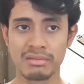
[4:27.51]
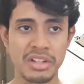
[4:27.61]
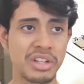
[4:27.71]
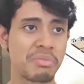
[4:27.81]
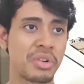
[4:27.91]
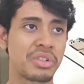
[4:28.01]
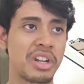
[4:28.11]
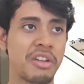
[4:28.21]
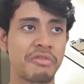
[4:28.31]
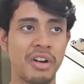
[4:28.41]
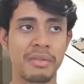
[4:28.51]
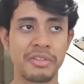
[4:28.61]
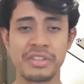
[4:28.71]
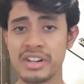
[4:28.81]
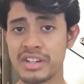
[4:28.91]
This is mostly from the
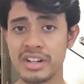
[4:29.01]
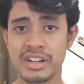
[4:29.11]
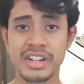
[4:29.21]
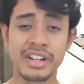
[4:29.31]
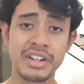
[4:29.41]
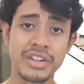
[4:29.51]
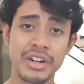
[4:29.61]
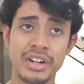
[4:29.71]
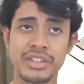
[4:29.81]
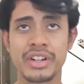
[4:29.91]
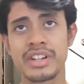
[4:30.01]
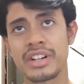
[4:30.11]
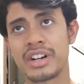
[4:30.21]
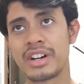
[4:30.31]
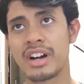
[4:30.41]
first year, second year, third
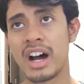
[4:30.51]
year,